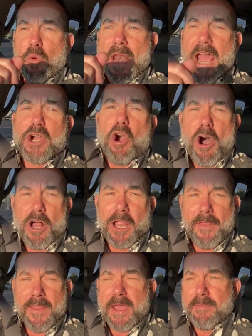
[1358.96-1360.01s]
When I
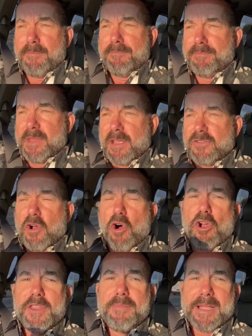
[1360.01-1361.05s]
call on them to
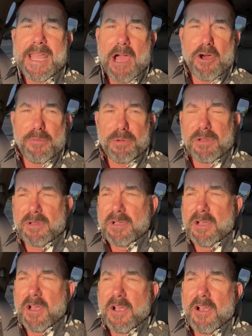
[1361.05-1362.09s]
hold them accountable,
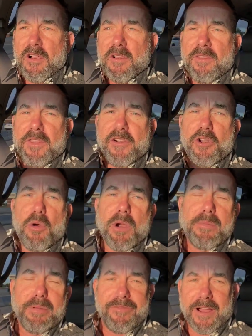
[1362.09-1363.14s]
they're
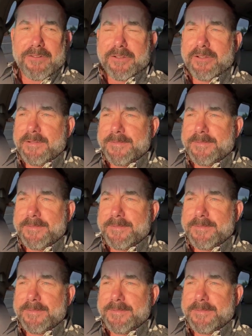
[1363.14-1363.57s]
nowhere to be found.